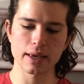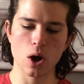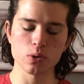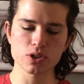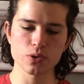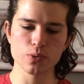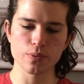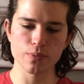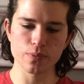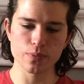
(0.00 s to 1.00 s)
also,
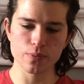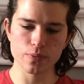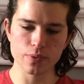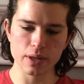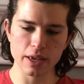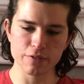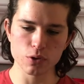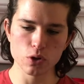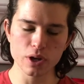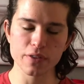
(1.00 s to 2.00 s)
if
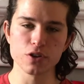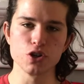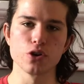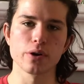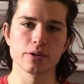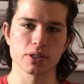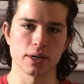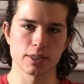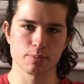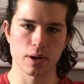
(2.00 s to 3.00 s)
you look at the
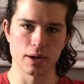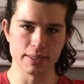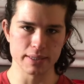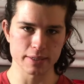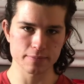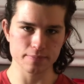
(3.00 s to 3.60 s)
neuroscience behind it,